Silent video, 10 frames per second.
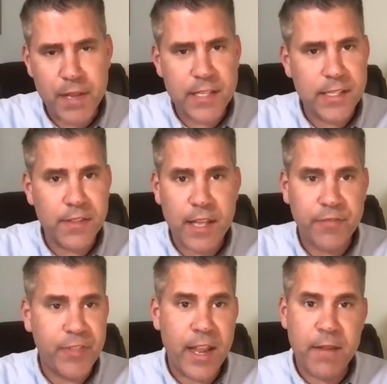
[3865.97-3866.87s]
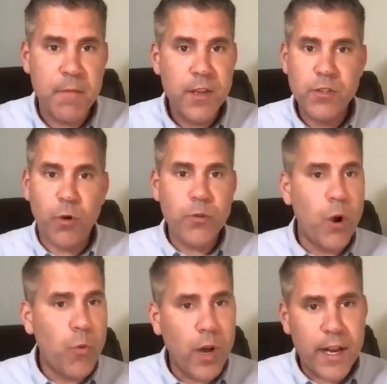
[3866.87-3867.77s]
Is it that they don't
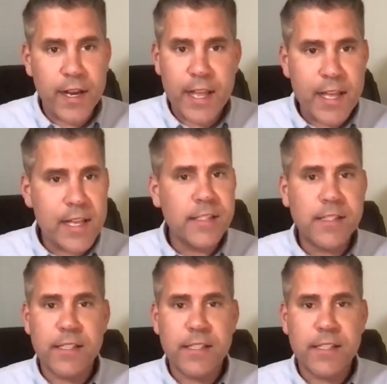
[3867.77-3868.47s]
know what it is?